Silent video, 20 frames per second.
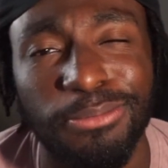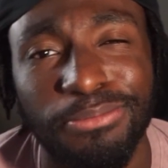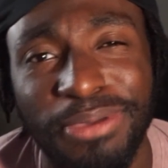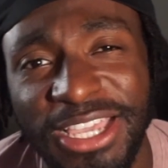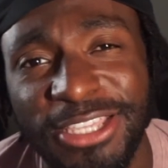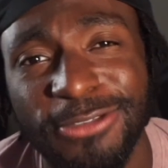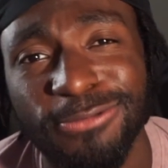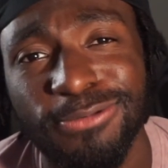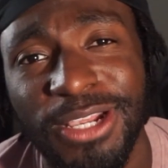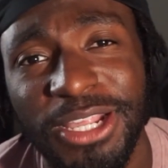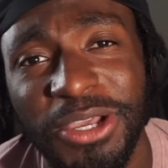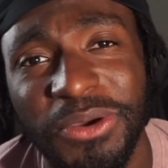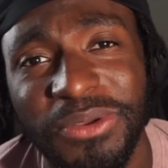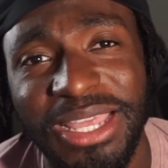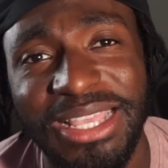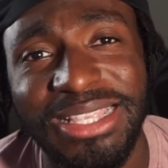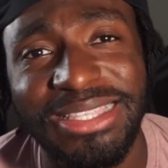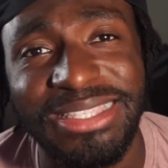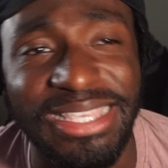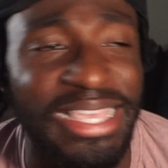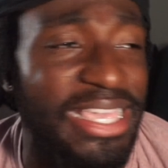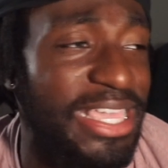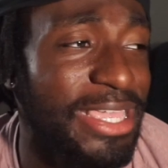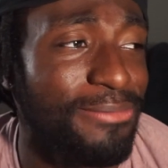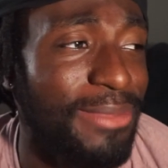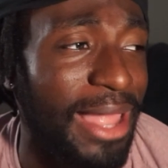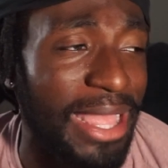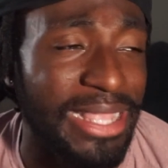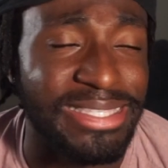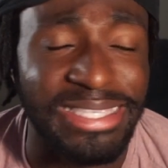best player on their
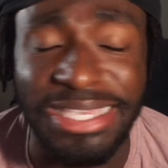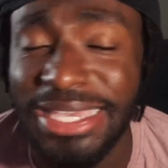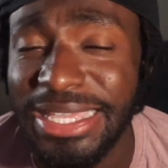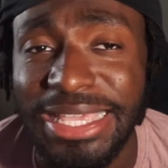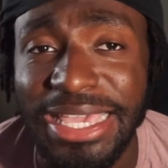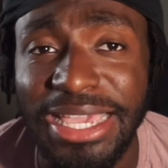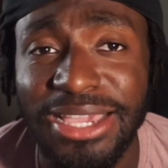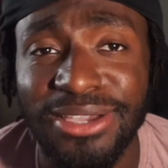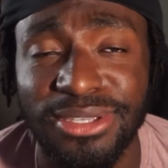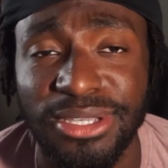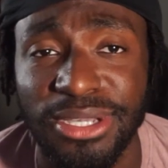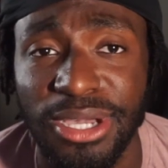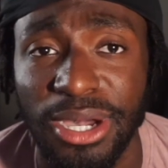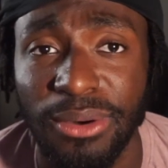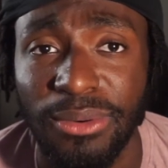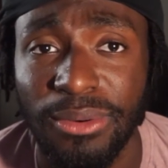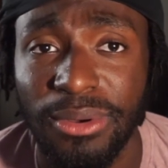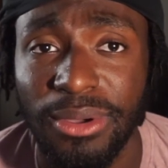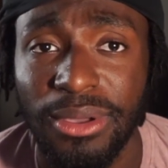team like 10 years ago.